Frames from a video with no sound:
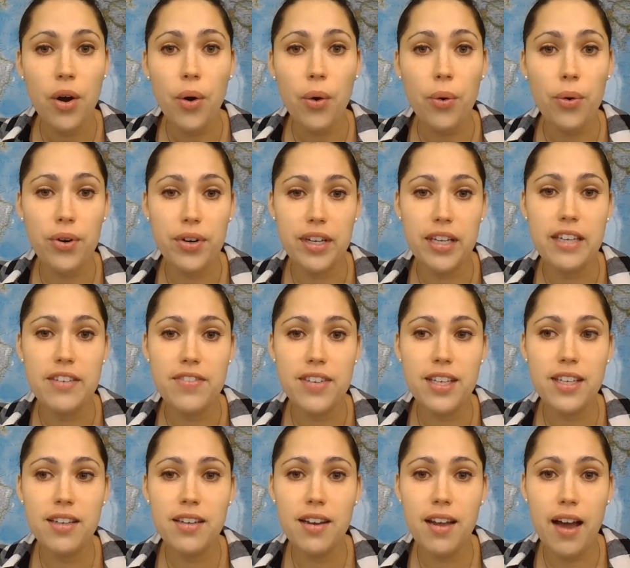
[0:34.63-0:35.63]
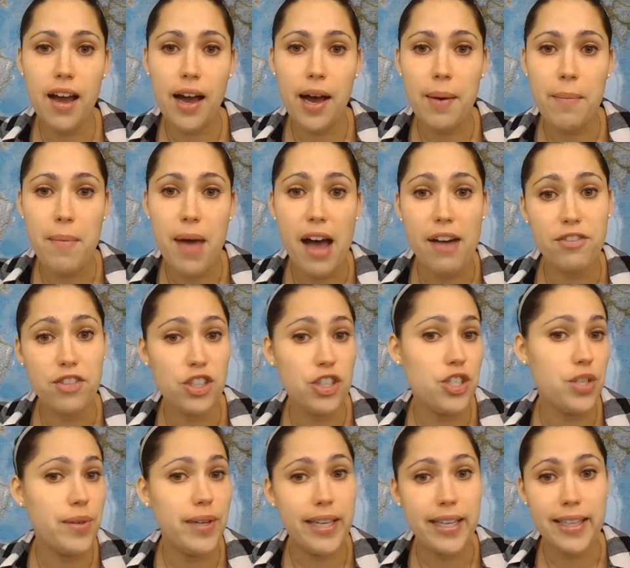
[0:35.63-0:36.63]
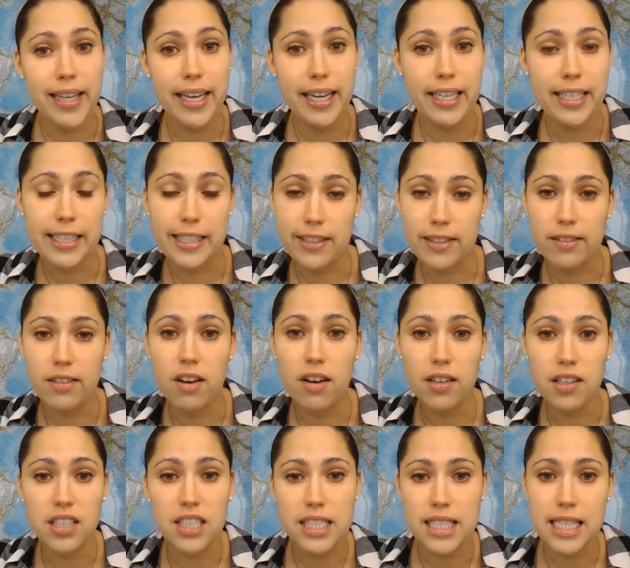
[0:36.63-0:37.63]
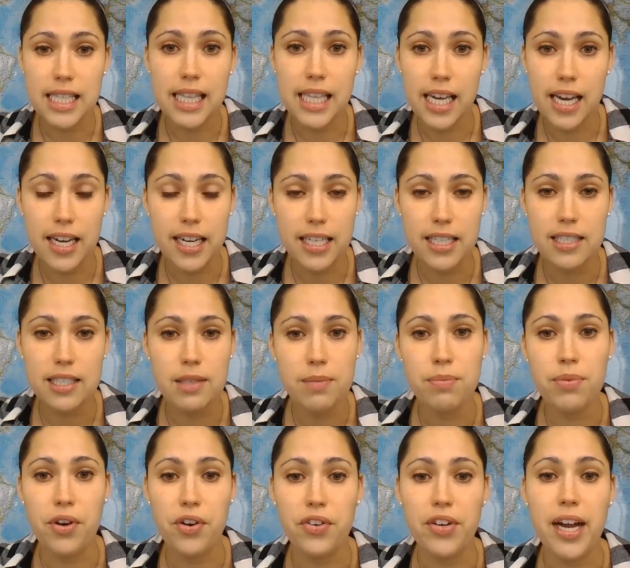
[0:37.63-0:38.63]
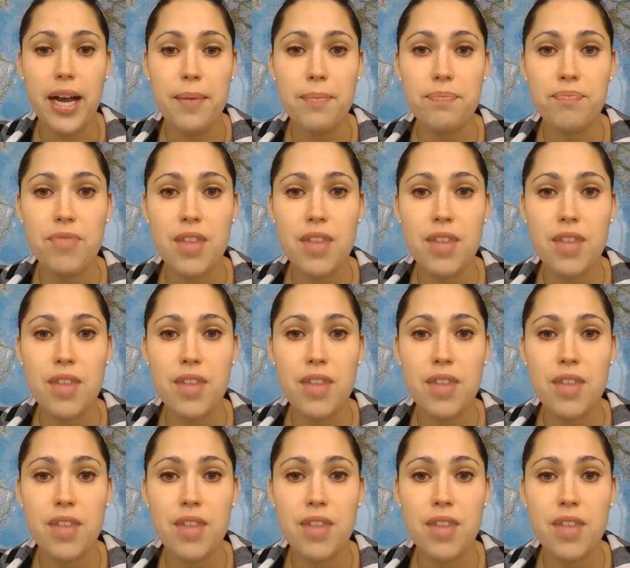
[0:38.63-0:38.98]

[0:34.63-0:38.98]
or even after doing like a year-long Auxiliares program.